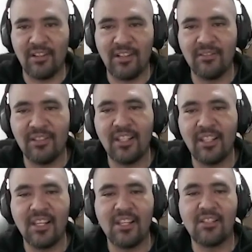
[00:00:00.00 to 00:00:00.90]
around.
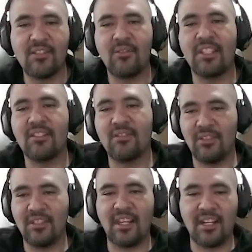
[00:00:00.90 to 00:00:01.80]
So the
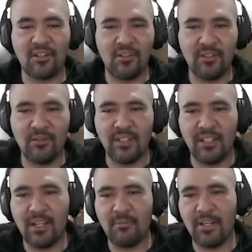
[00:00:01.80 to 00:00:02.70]
students are going to
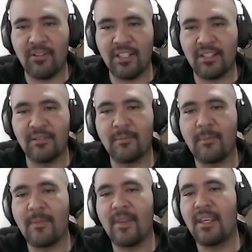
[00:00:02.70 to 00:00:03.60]
learn about it.
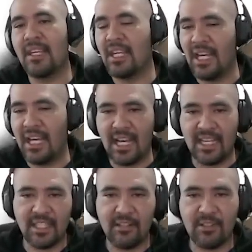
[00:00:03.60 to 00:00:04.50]

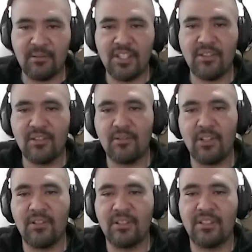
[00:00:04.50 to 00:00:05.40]
As I was mentioned,
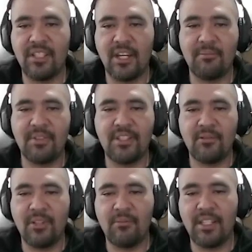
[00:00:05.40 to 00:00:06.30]
well, gRPC
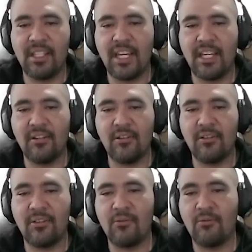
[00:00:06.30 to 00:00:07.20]
will be like
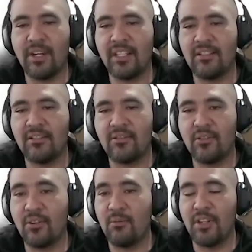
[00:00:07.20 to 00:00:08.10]
our own way
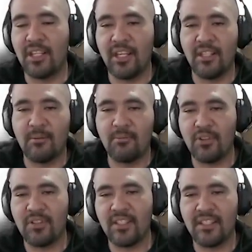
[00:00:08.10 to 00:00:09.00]
to communicate the
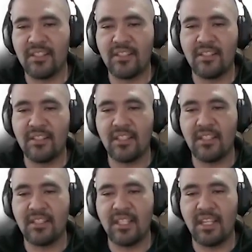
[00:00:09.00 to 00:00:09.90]

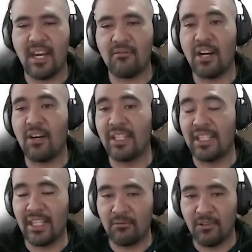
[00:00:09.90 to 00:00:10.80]
processes around the
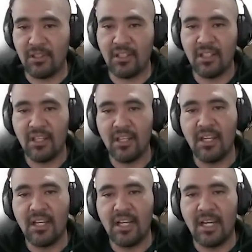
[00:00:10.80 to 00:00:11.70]
network.
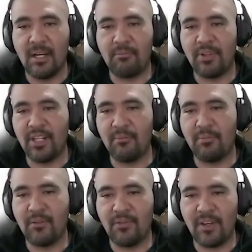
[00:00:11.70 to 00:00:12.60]
A
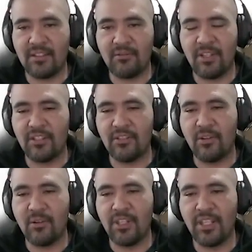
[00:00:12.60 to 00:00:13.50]
pretty fast way to
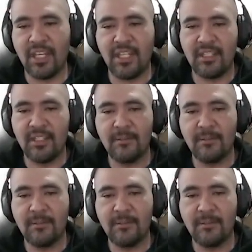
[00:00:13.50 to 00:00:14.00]
communicate.